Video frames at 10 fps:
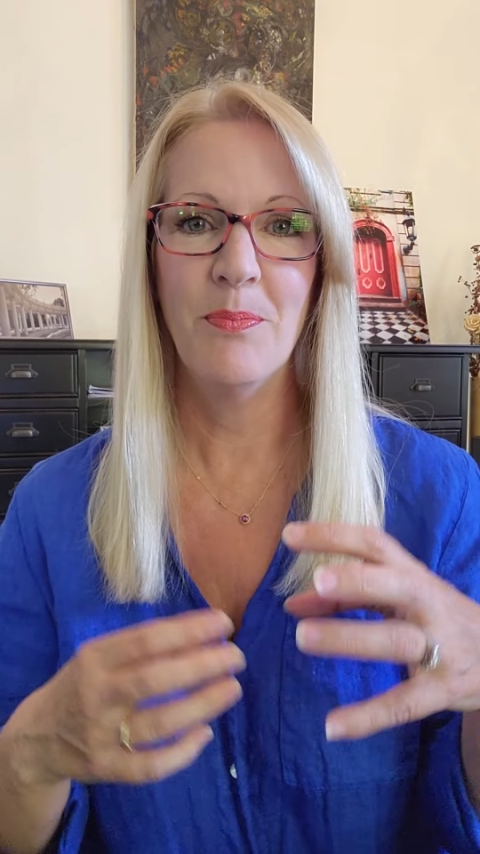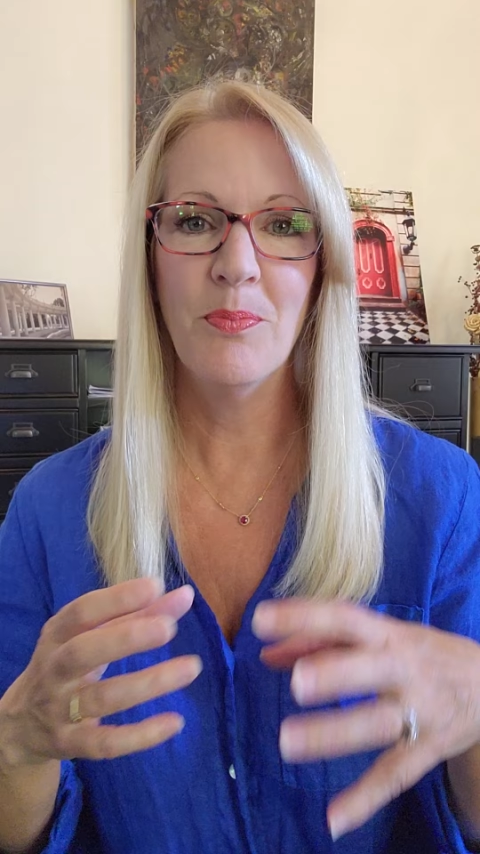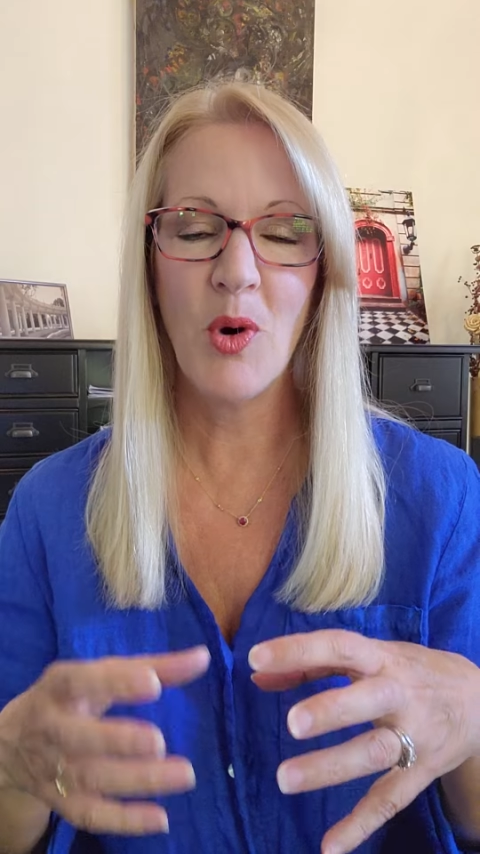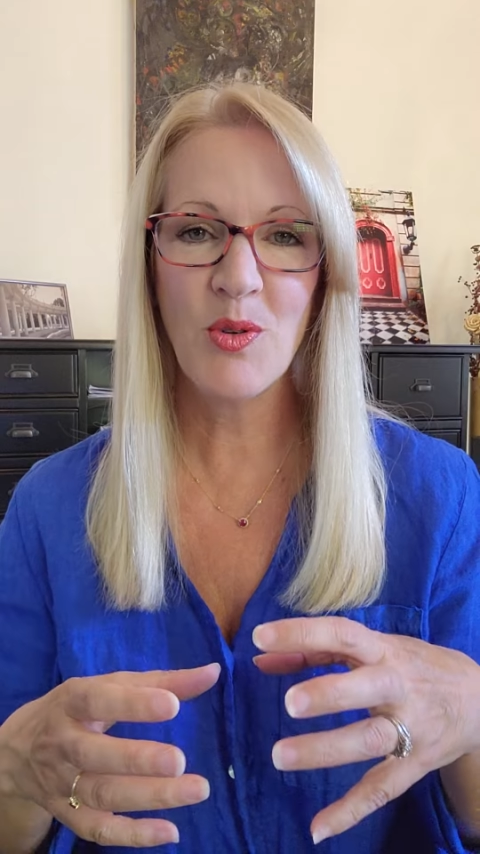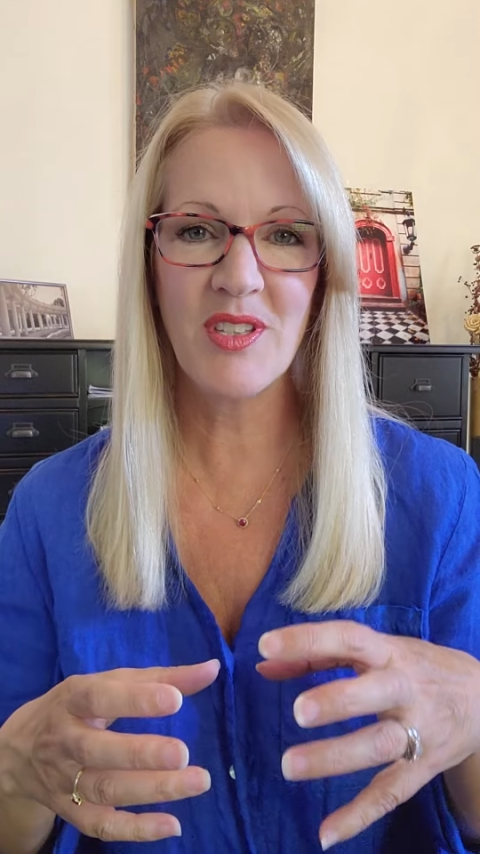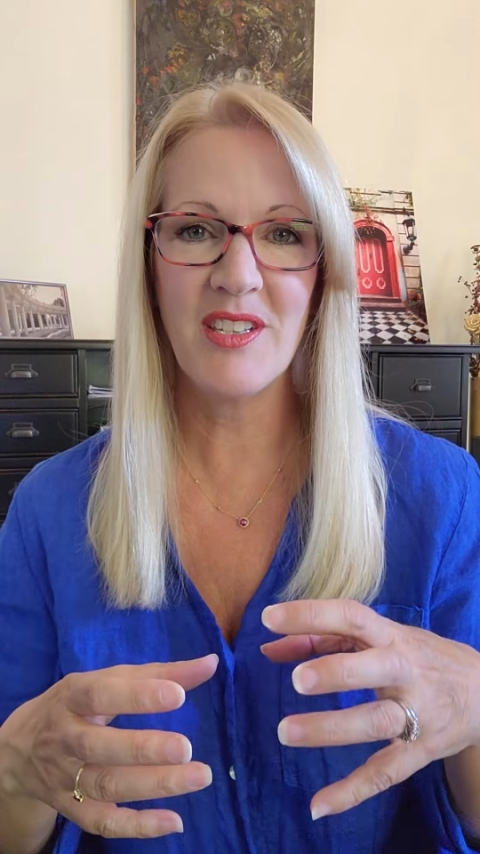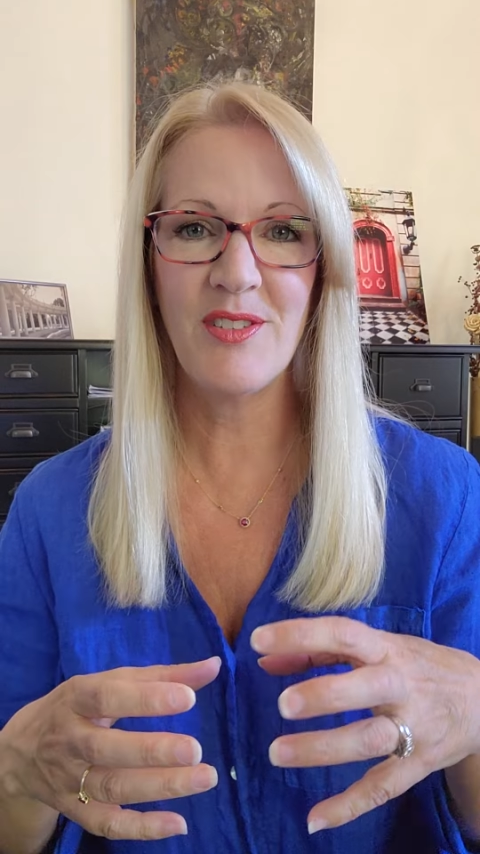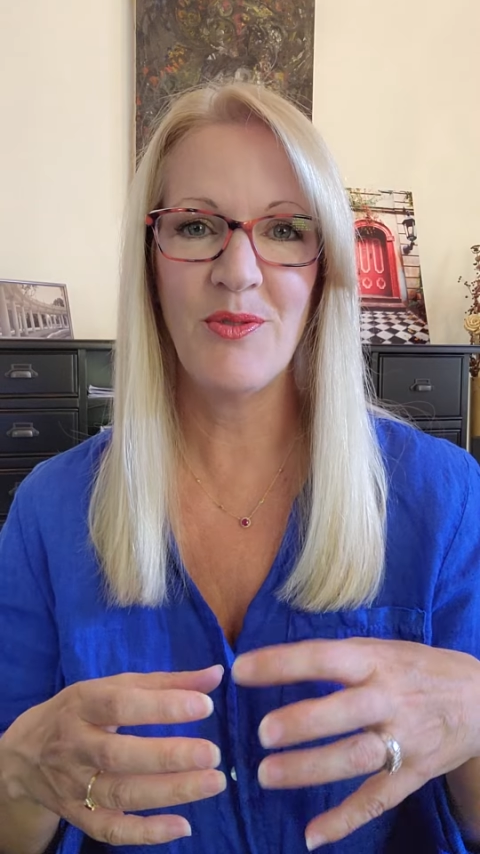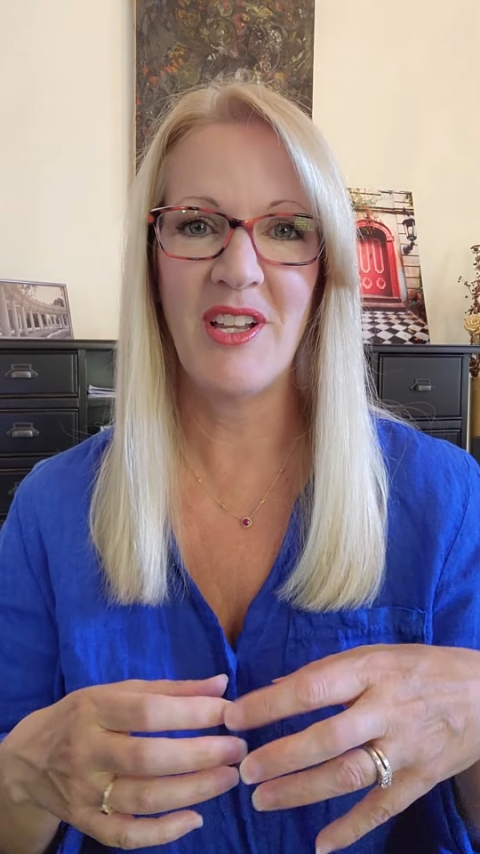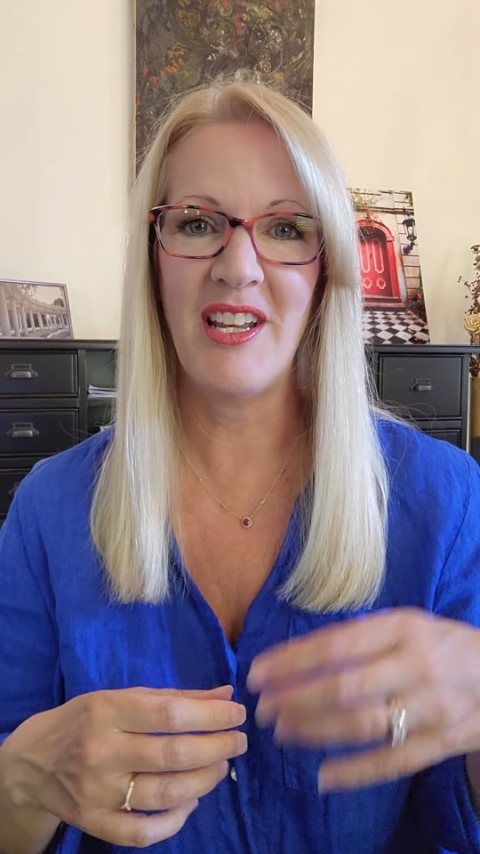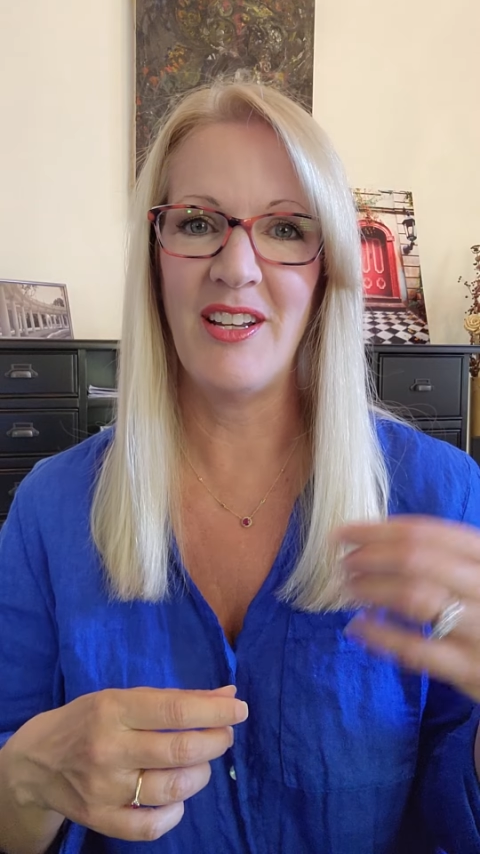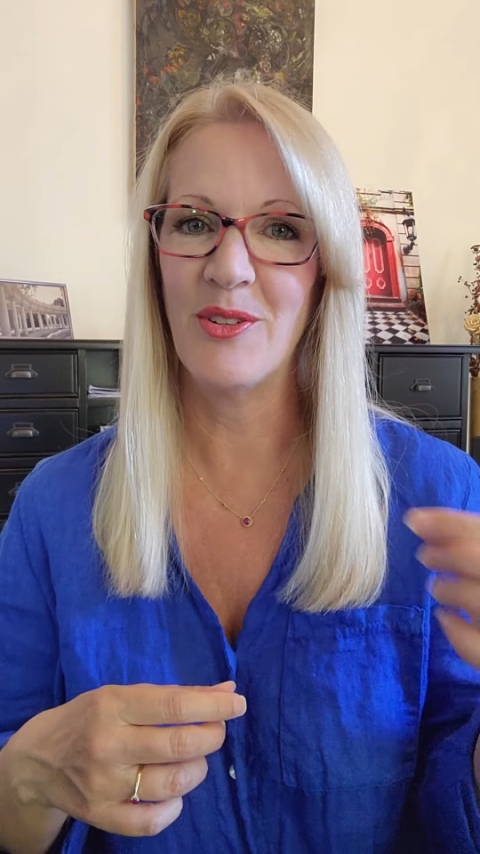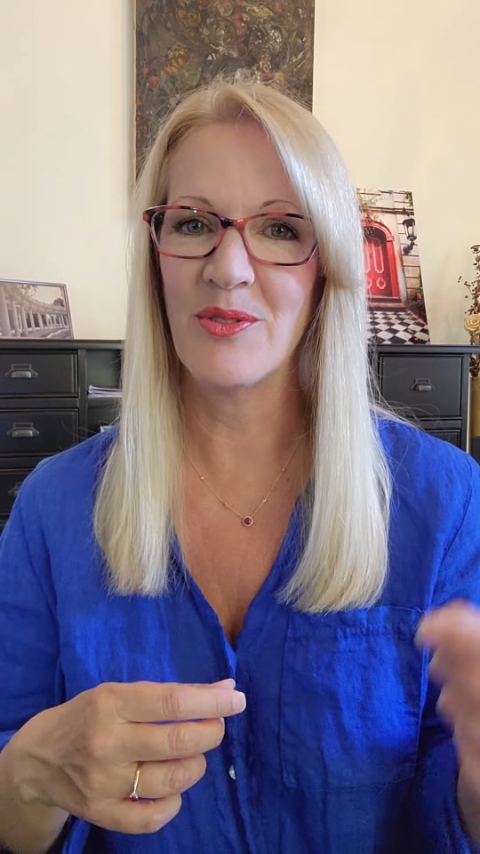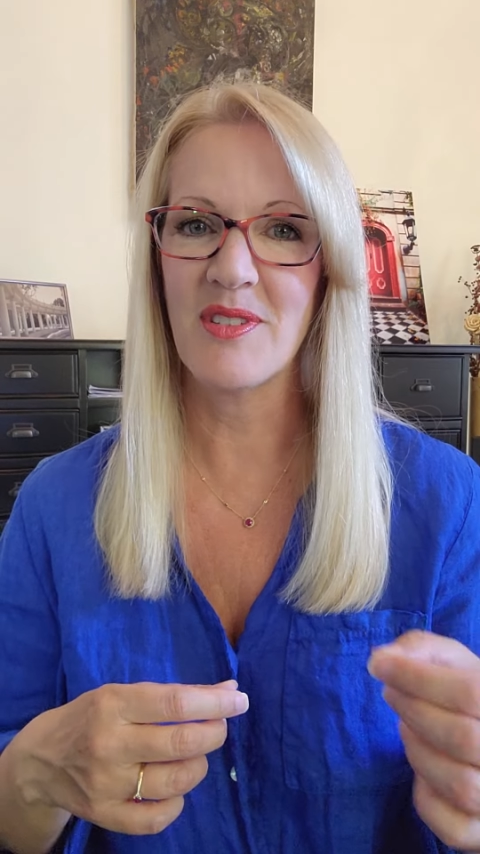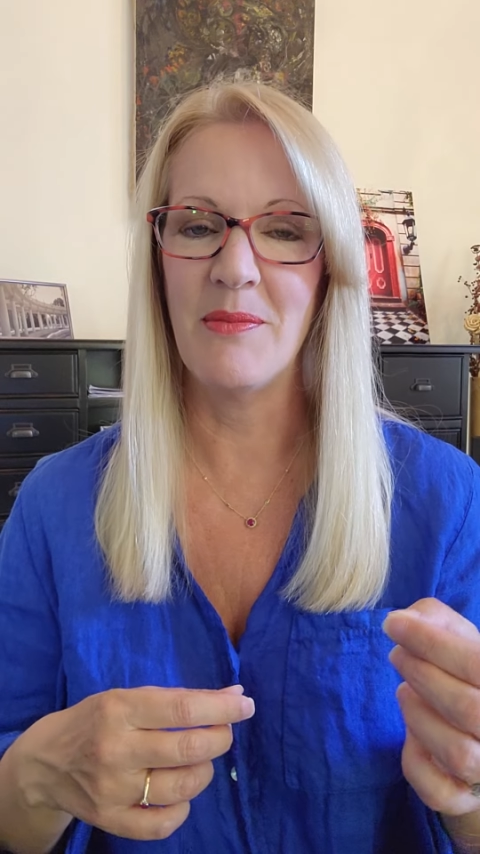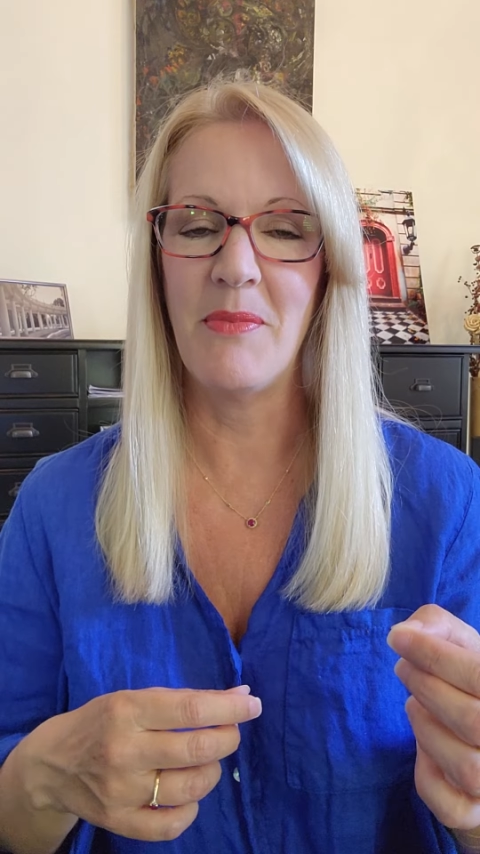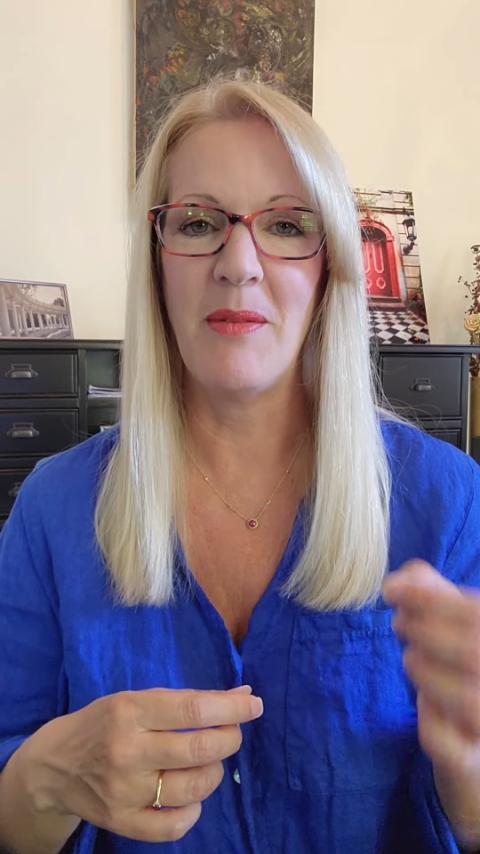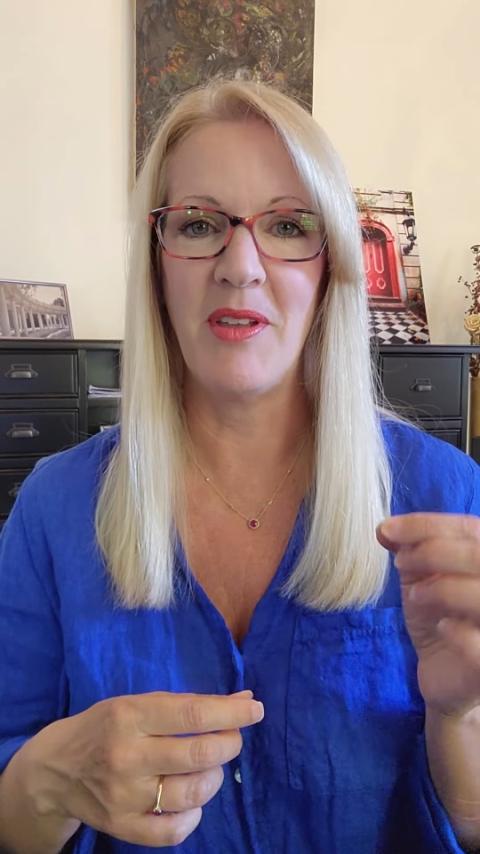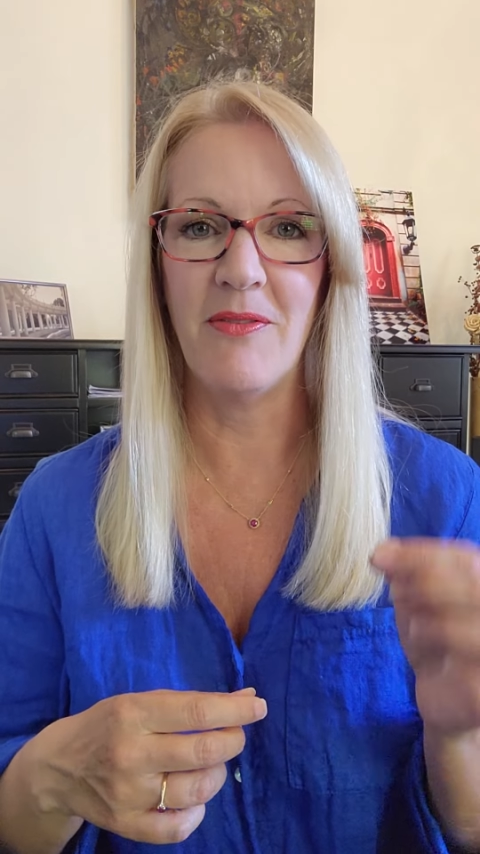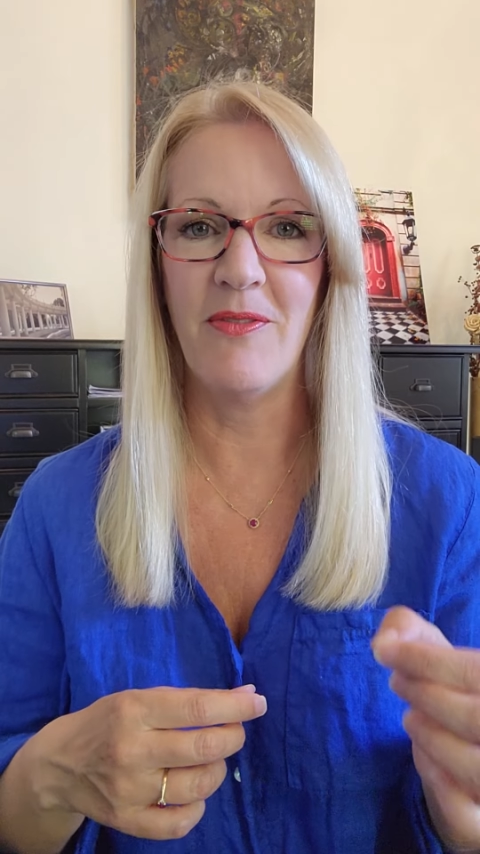mostly zucchini noodles and
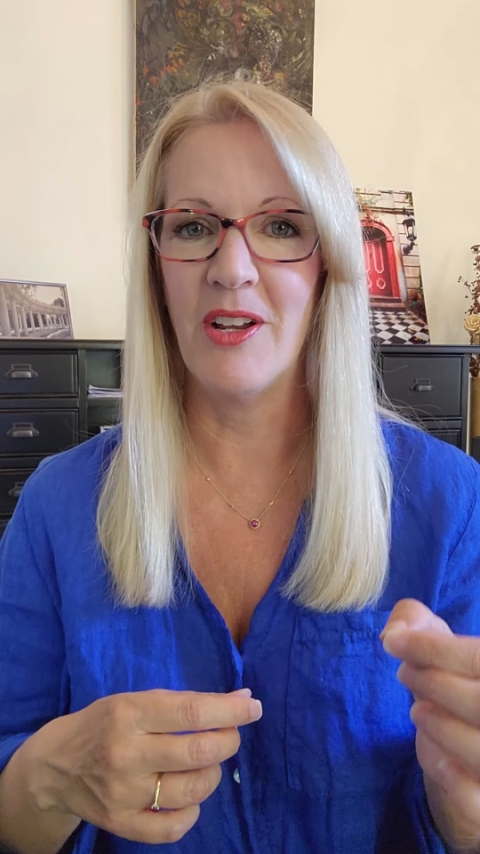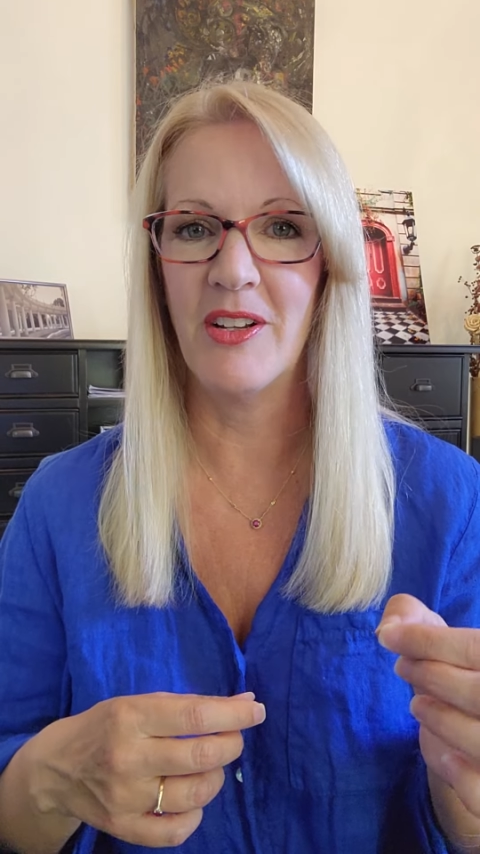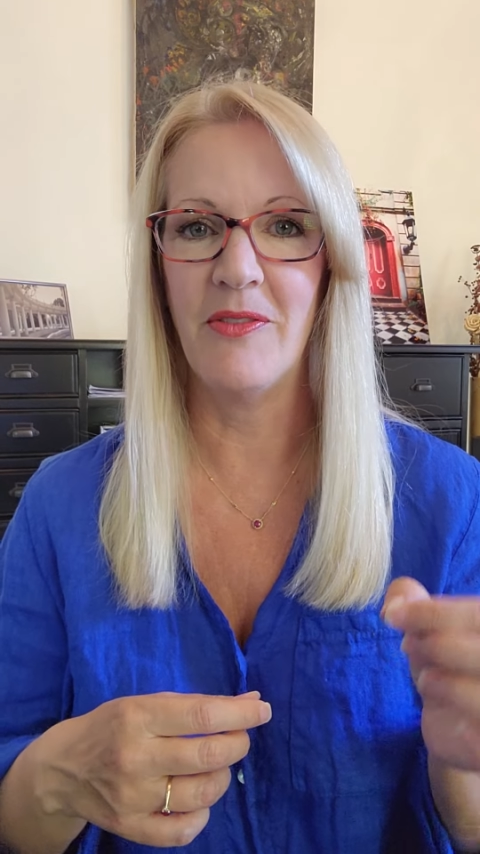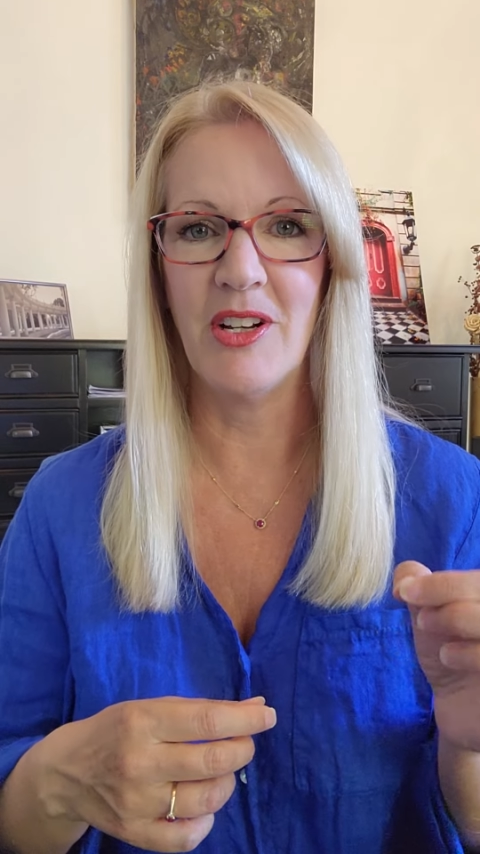maybe a very,